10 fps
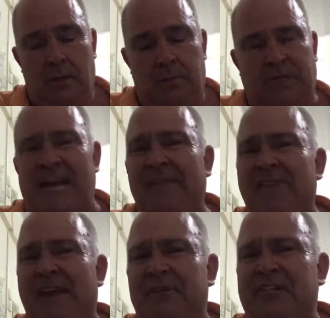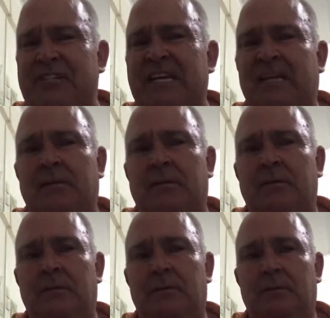Because I have never seen
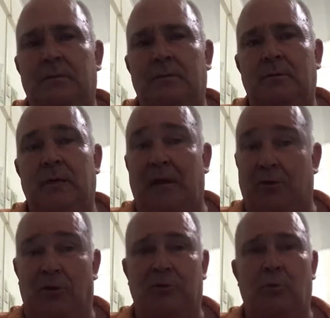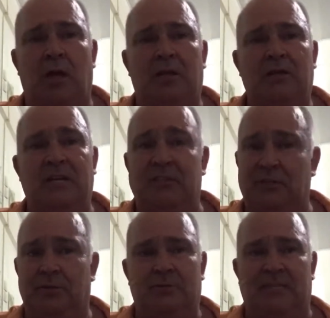a cold wallet
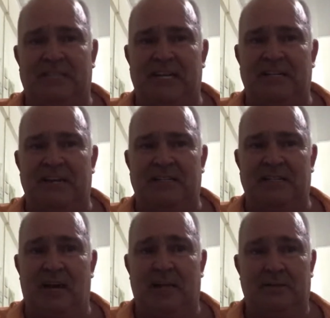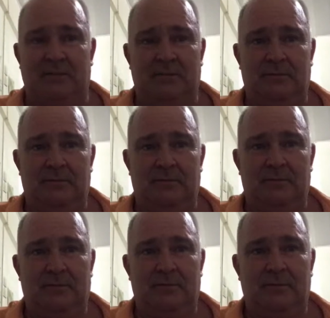issue a 1099.
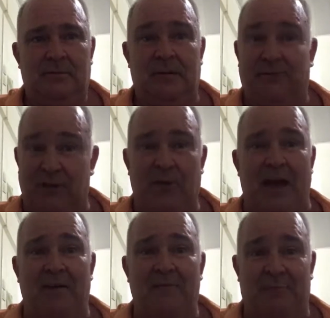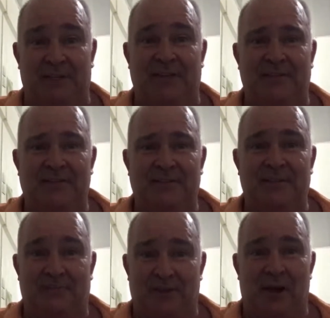If you have, please
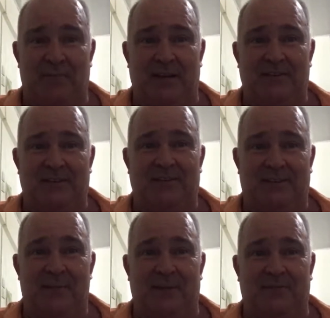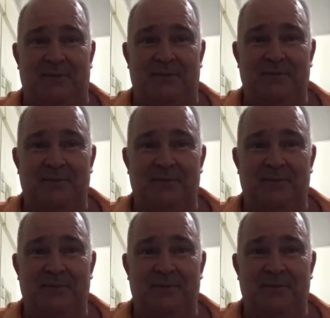leave a comment in the comment field.